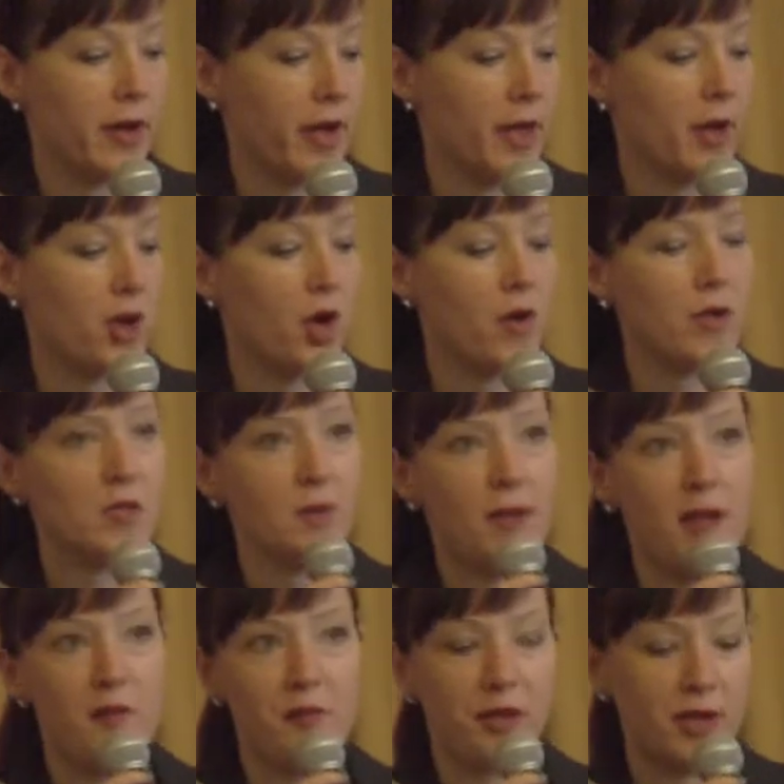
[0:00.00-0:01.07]
categories, we
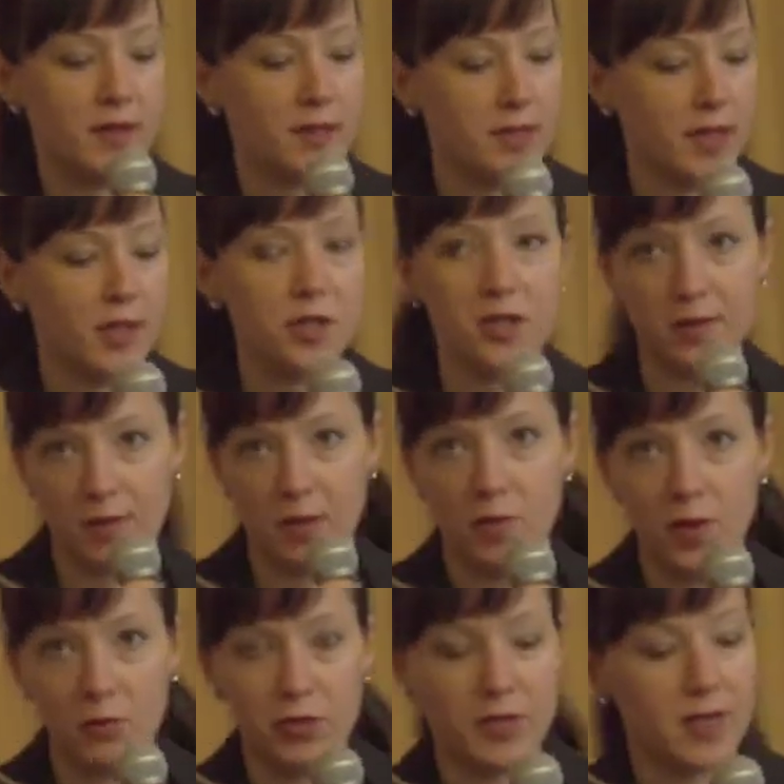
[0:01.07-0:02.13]
have pronunciation. So
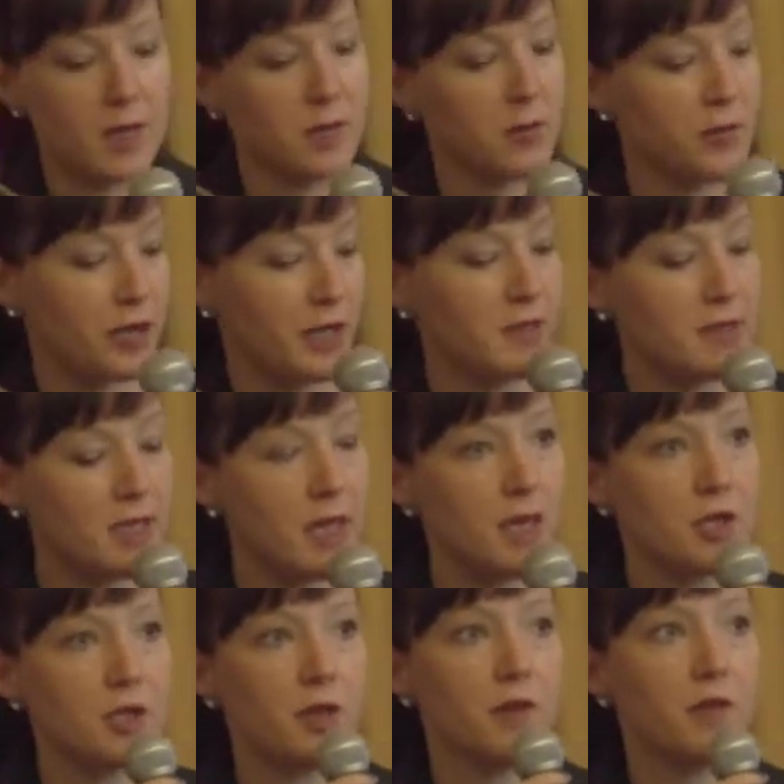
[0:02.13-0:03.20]
one more time:
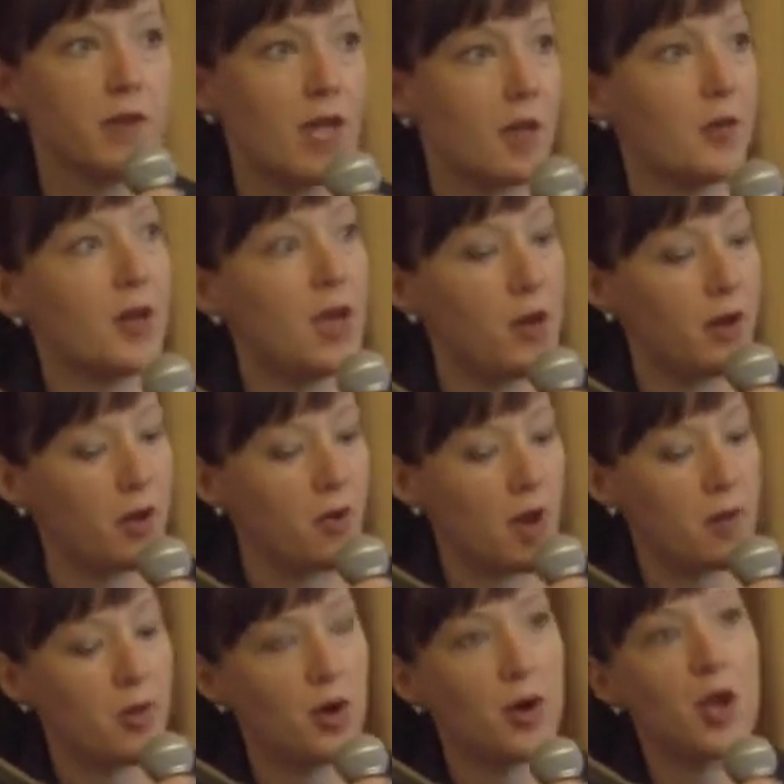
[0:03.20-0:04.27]
pronunciation, vocabulary,
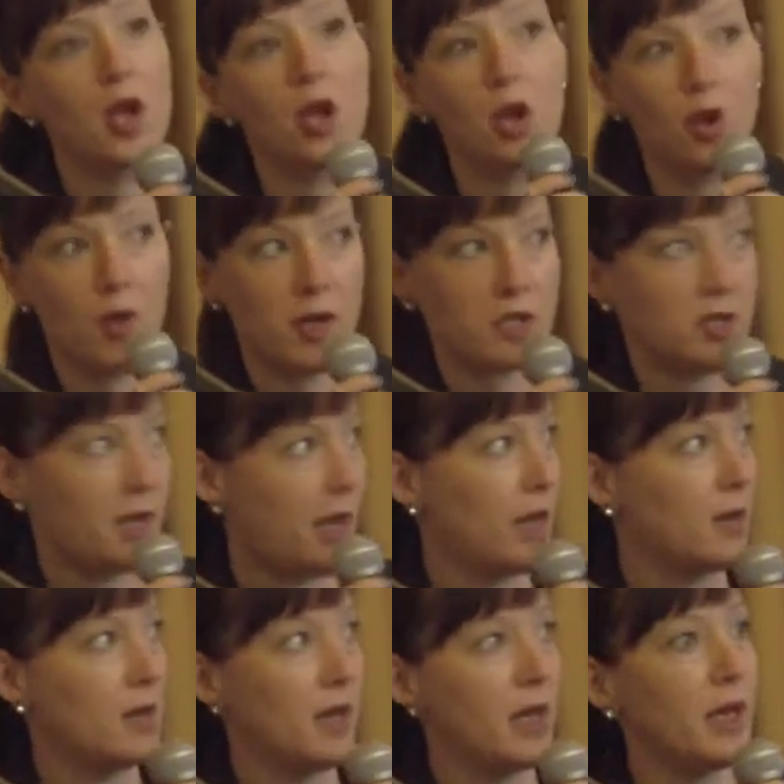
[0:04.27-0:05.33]
grammar, question
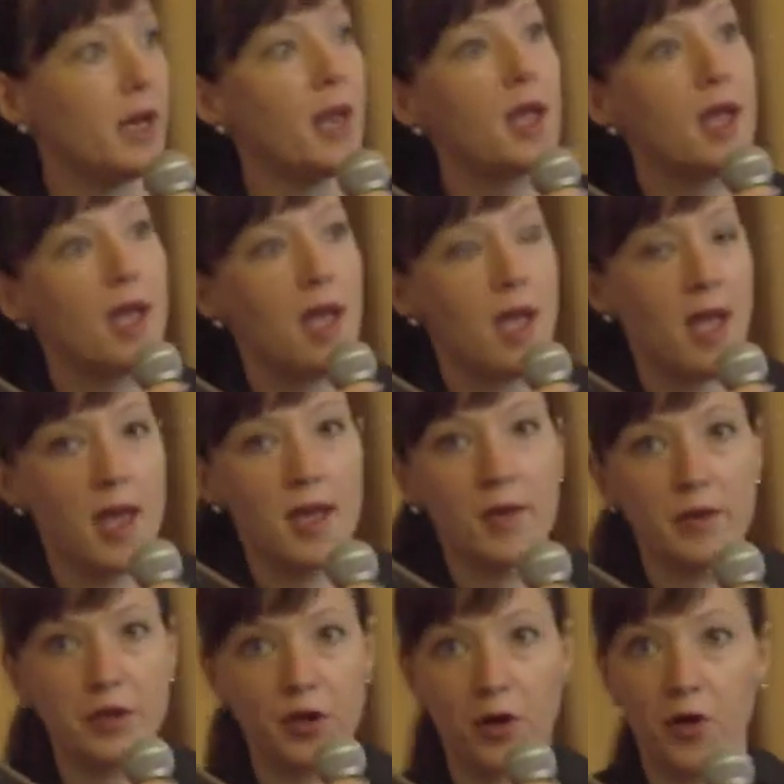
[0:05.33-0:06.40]
handling, and
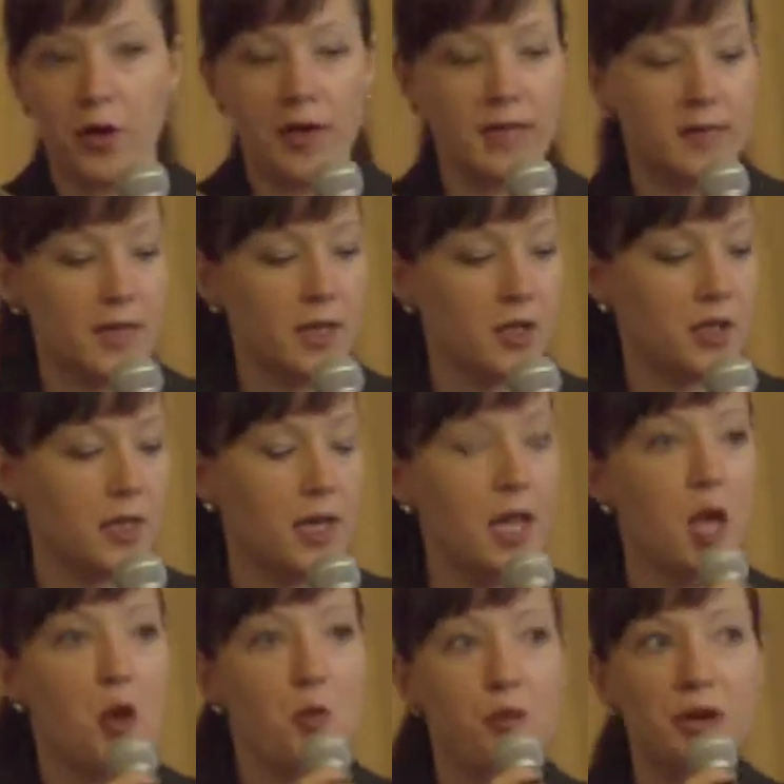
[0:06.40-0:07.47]
rhetoric organization.
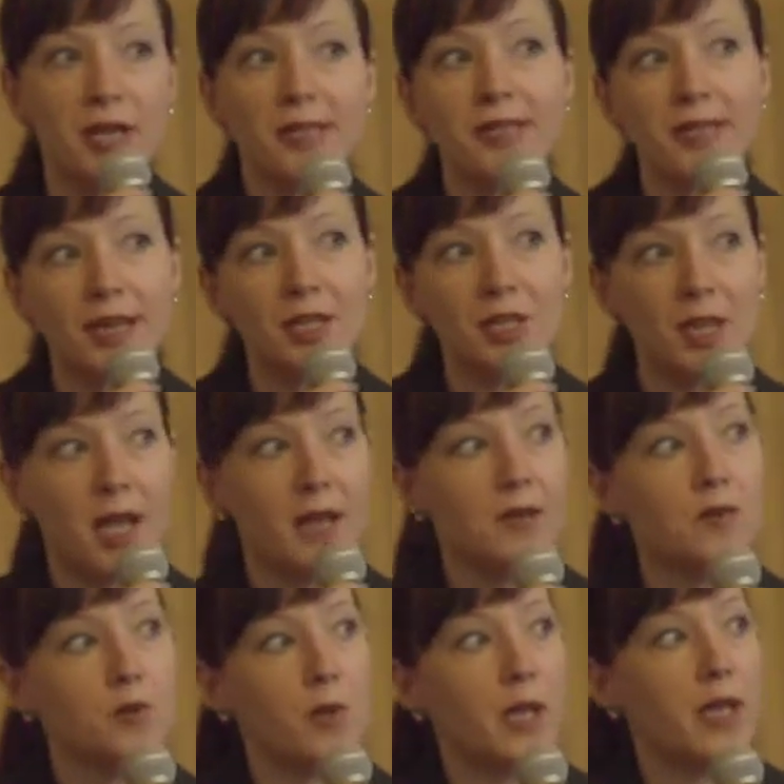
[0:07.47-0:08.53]
Pronunciation
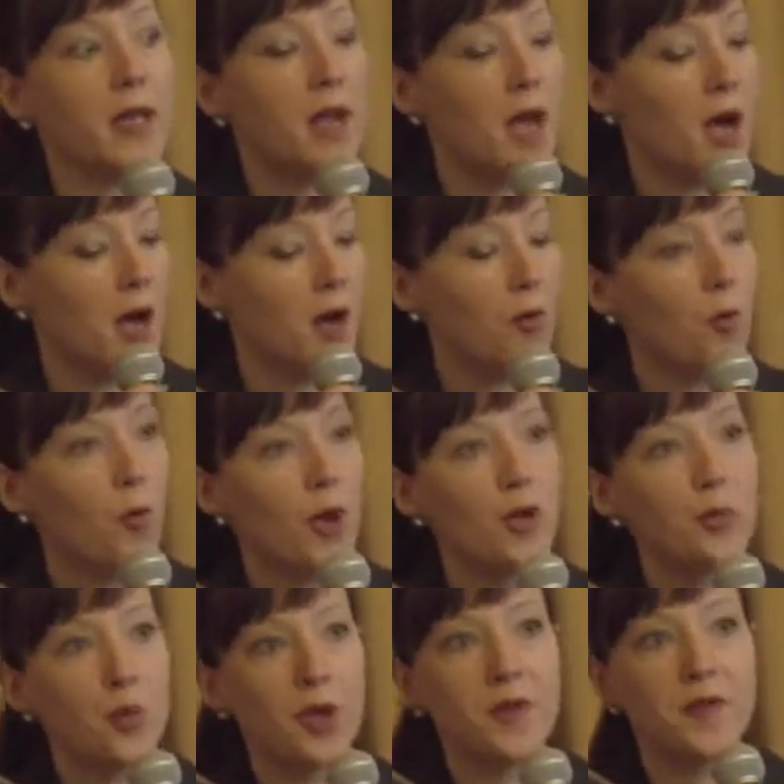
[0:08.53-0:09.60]
has weight
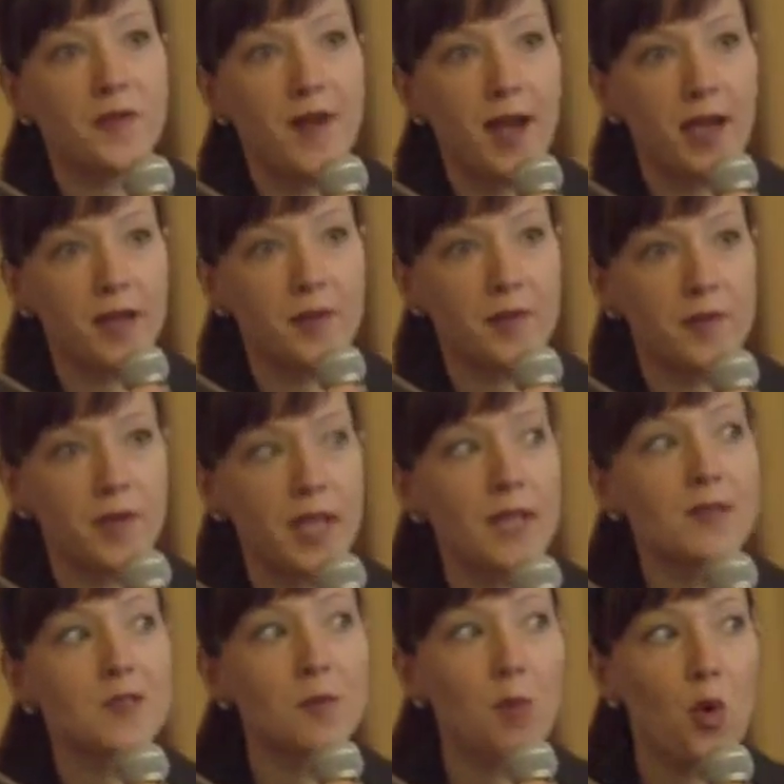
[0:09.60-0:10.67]
1.5.
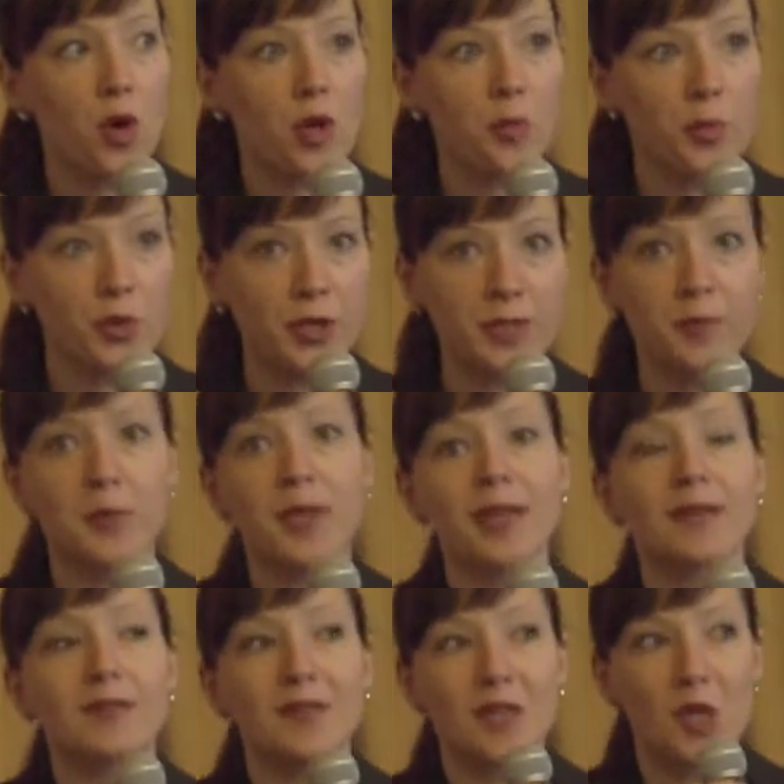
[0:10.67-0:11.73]
It's more important
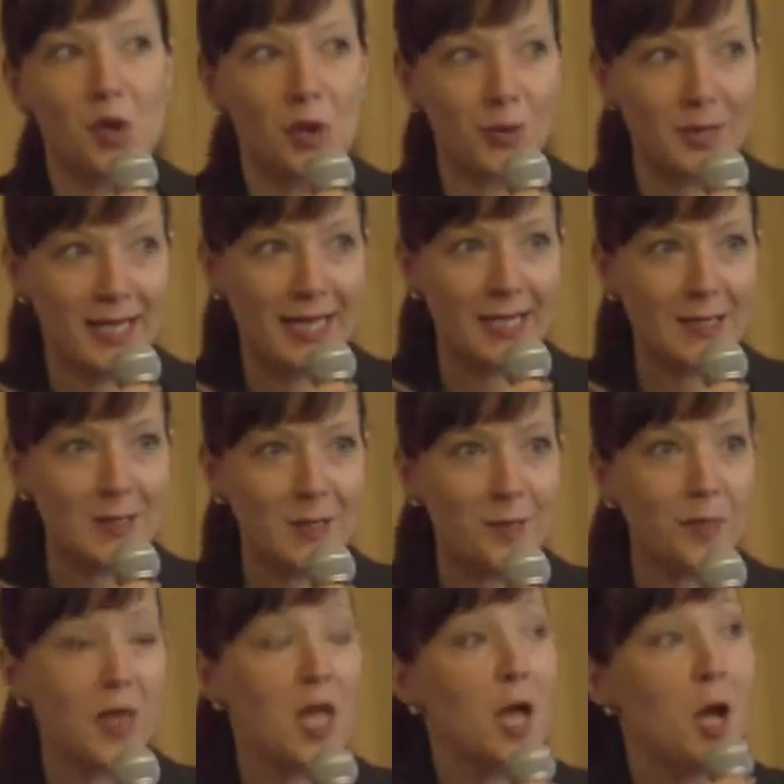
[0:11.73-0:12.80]
because it's an oral test.
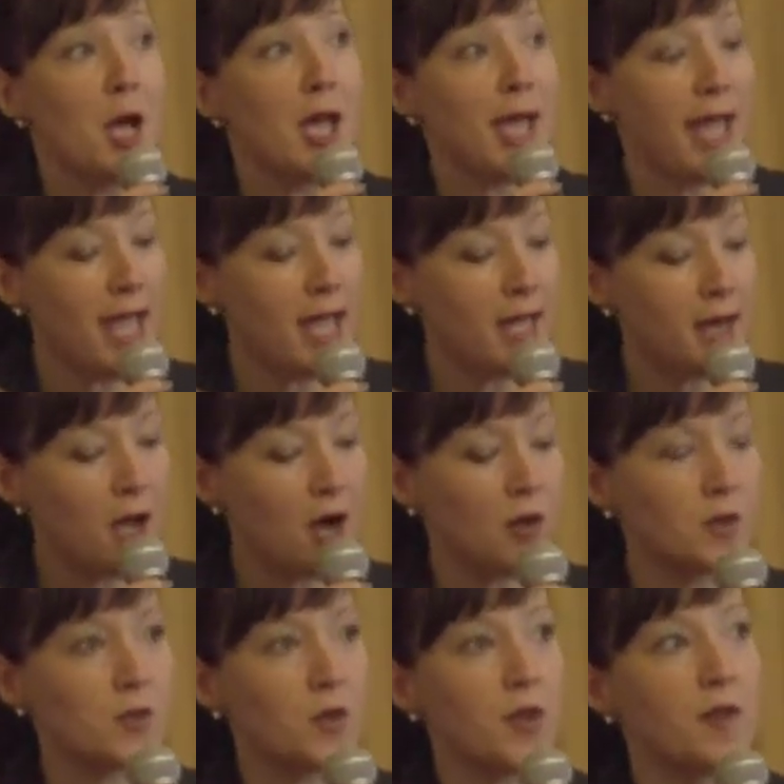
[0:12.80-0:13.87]
And
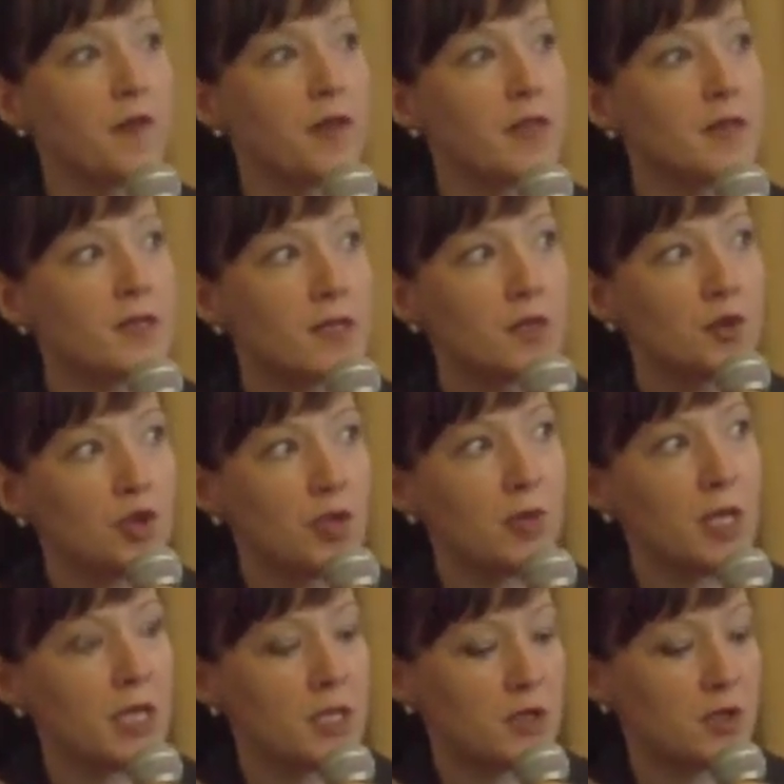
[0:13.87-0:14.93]
also, if it is
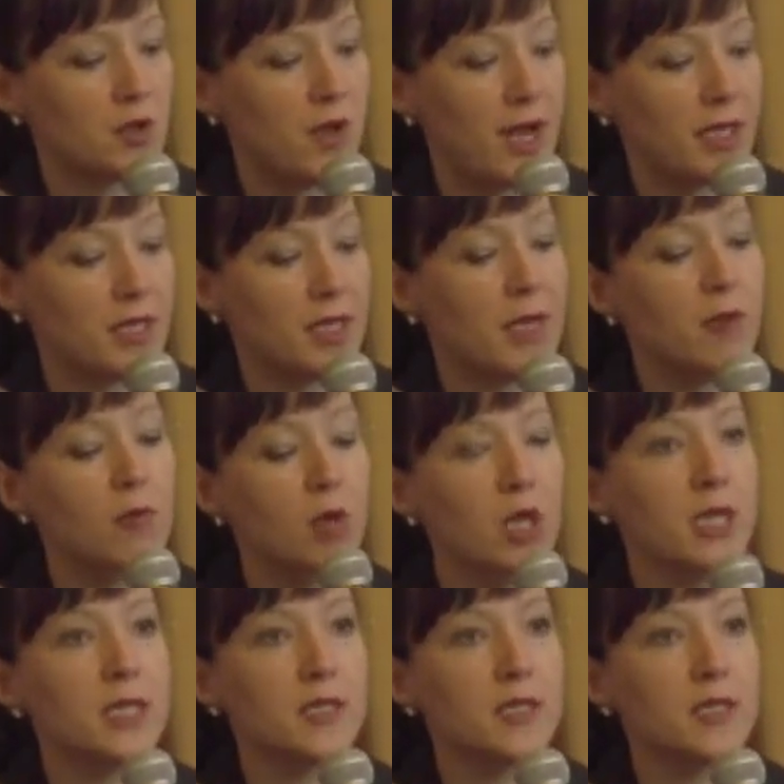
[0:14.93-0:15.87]
extremely distracting, it will